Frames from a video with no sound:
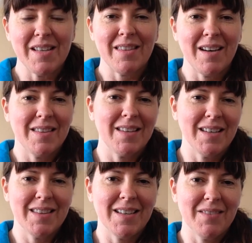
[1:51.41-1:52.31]
I thought
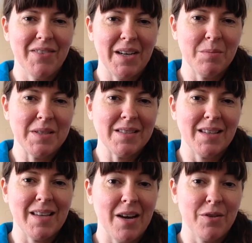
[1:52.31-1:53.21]
that the vitamins
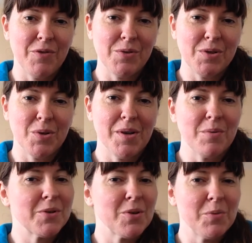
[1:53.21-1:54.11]
at the health food store that
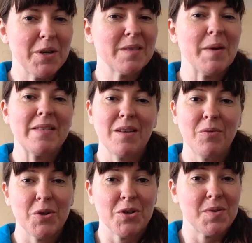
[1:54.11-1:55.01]
were super
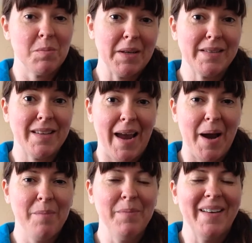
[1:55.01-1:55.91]
expensive were just a big
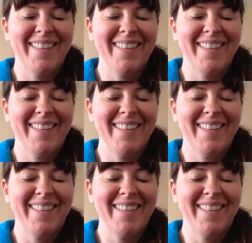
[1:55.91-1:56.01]
scam.